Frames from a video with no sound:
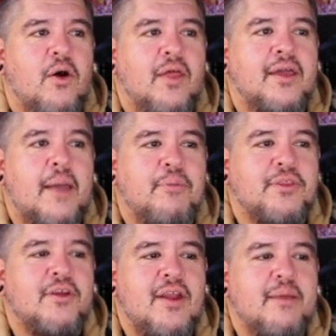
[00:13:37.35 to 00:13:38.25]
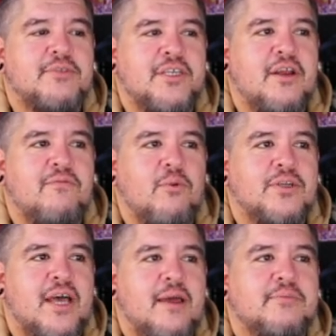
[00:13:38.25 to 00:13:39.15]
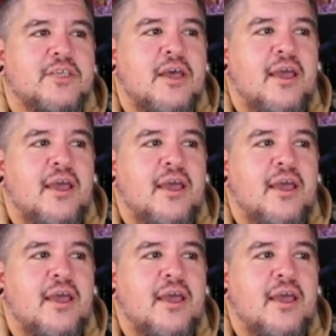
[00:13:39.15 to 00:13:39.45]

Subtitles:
like, I put their names in here four times.